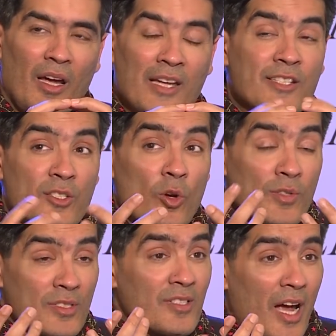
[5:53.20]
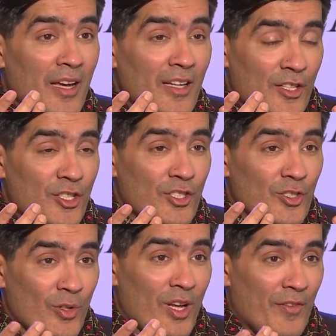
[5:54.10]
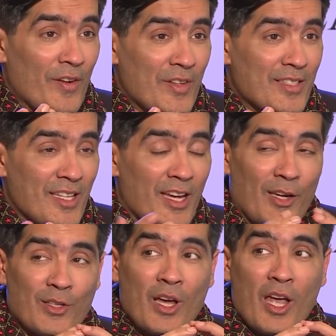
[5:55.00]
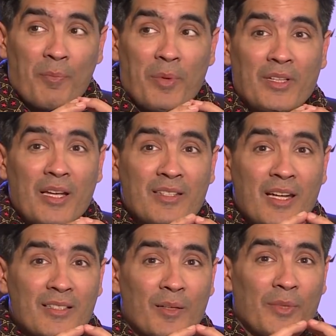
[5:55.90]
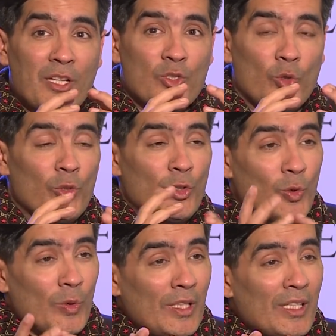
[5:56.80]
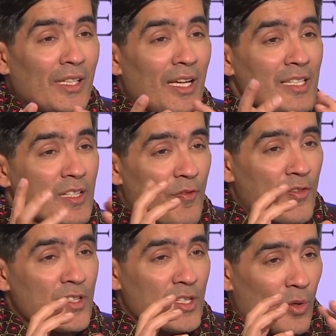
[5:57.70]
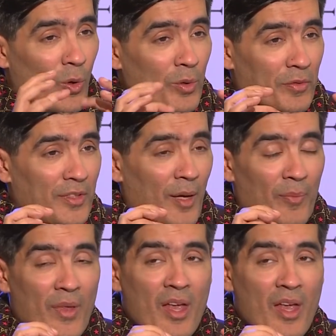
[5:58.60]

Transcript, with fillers: it's so stylish today when we see it, but there's yet something so unique and different in all of them.